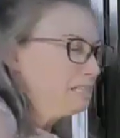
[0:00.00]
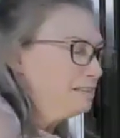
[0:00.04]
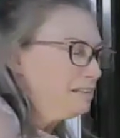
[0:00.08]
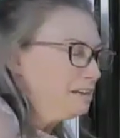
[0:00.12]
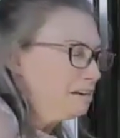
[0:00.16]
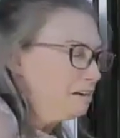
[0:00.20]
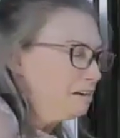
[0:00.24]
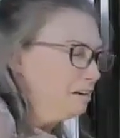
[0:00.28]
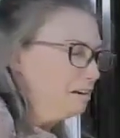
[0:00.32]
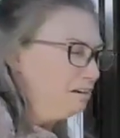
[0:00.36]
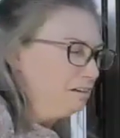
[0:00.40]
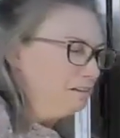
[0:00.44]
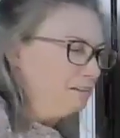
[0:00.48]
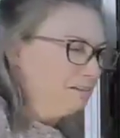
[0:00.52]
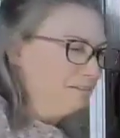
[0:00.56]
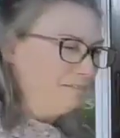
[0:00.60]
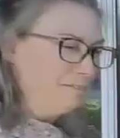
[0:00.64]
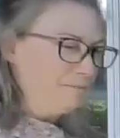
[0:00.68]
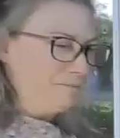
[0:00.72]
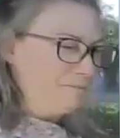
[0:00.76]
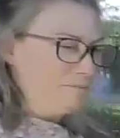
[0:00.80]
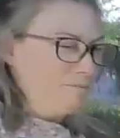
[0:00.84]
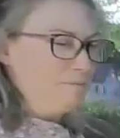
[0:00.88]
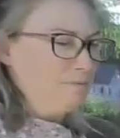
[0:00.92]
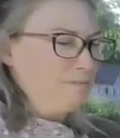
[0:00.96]
in there.
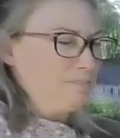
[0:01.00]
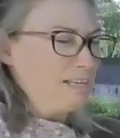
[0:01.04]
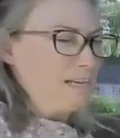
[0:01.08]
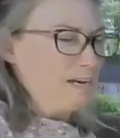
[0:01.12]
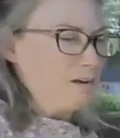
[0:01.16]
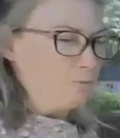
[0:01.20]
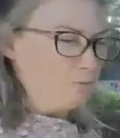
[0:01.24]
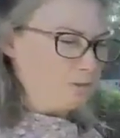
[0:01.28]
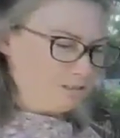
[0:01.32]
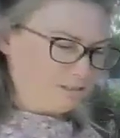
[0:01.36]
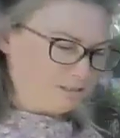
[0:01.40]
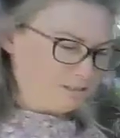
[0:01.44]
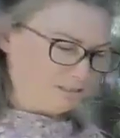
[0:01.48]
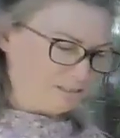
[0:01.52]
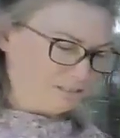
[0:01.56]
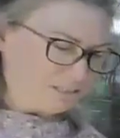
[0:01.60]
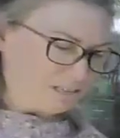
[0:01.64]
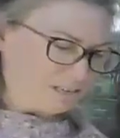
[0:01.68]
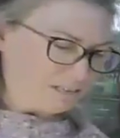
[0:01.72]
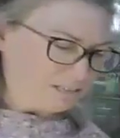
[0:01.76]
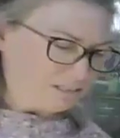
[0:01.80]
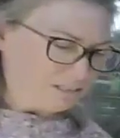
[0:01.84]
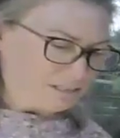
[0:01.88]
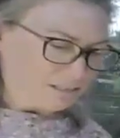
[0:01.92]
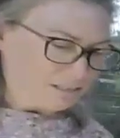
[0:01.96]
That was
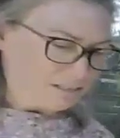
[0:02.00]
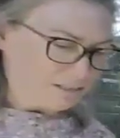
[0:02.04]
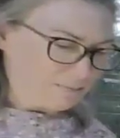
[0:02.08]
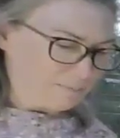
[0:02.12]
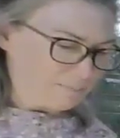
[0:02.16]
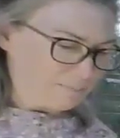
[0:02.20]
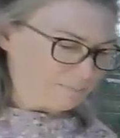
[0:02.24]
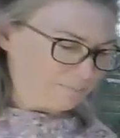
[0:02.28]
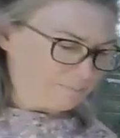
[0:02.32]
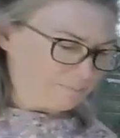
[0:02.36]
disgusting.